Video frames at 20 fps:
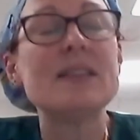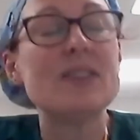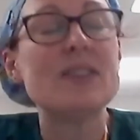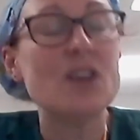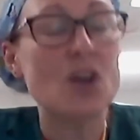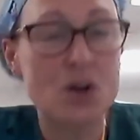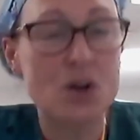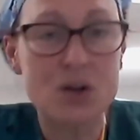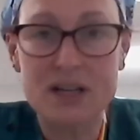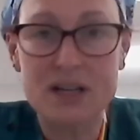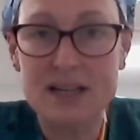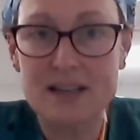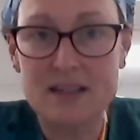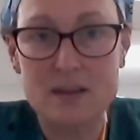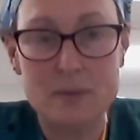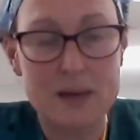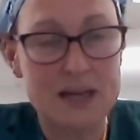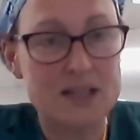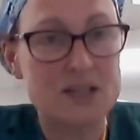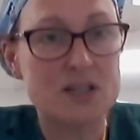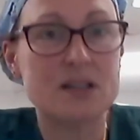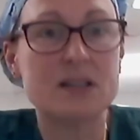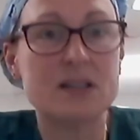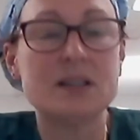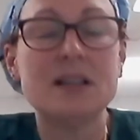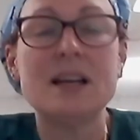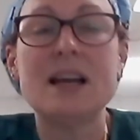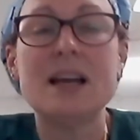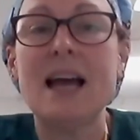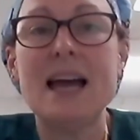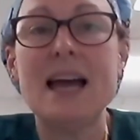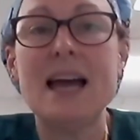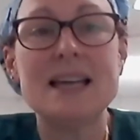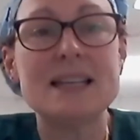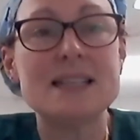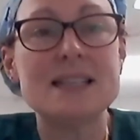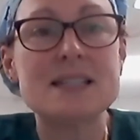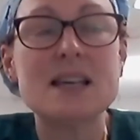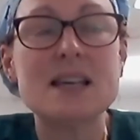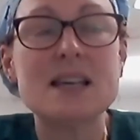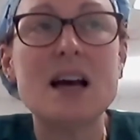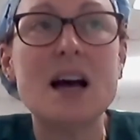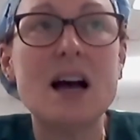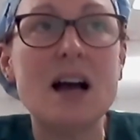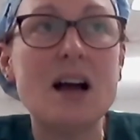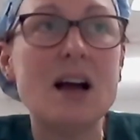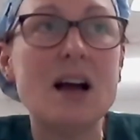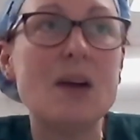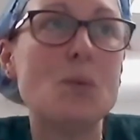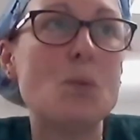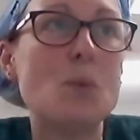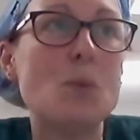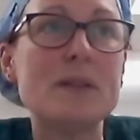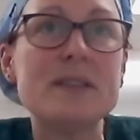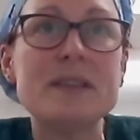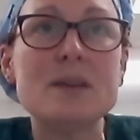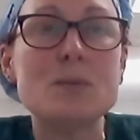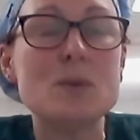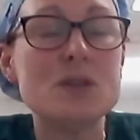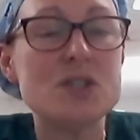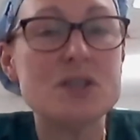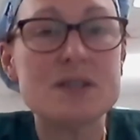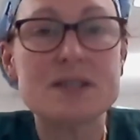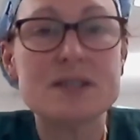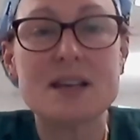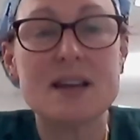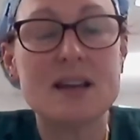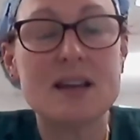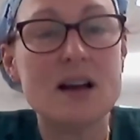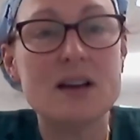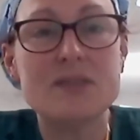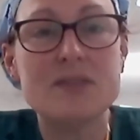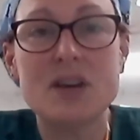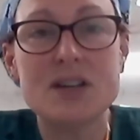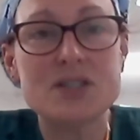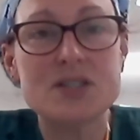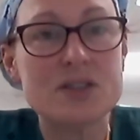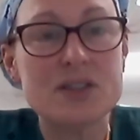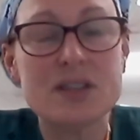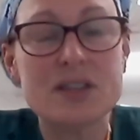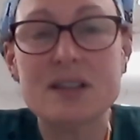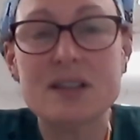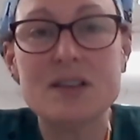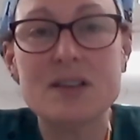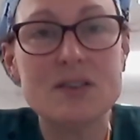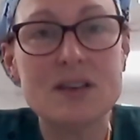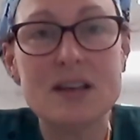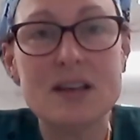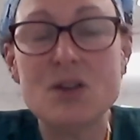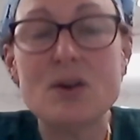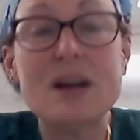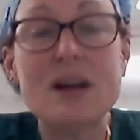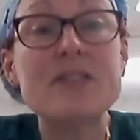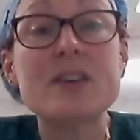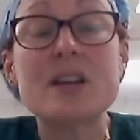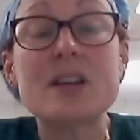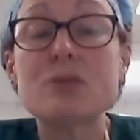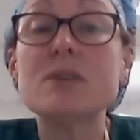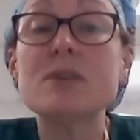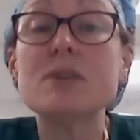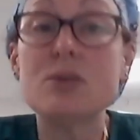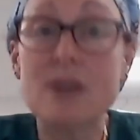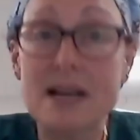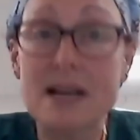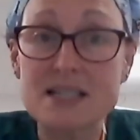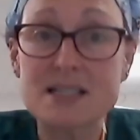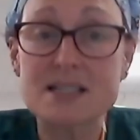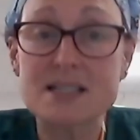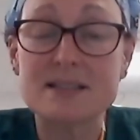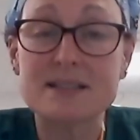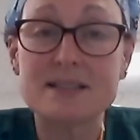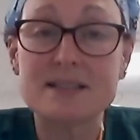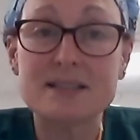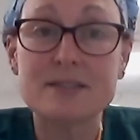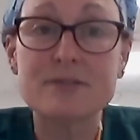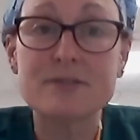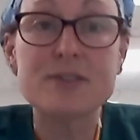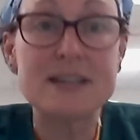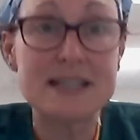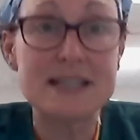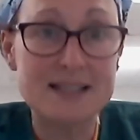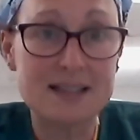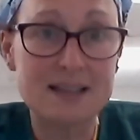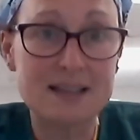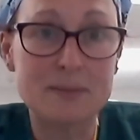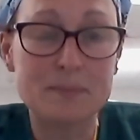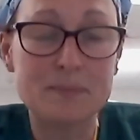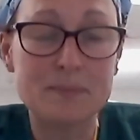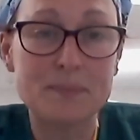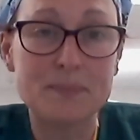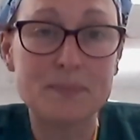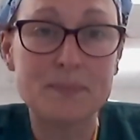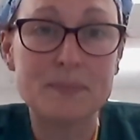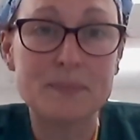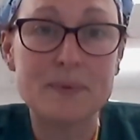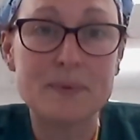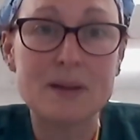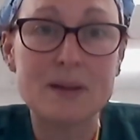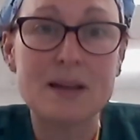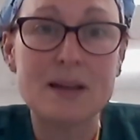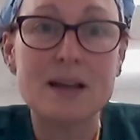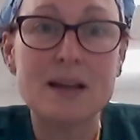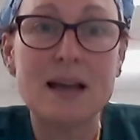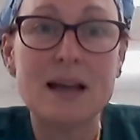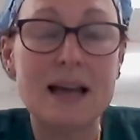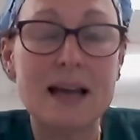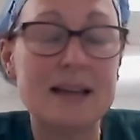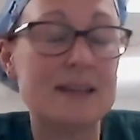The earlier, the better. And yeah. one thing we do say, I, I don't think you're ever going to regret freezing them. Mm.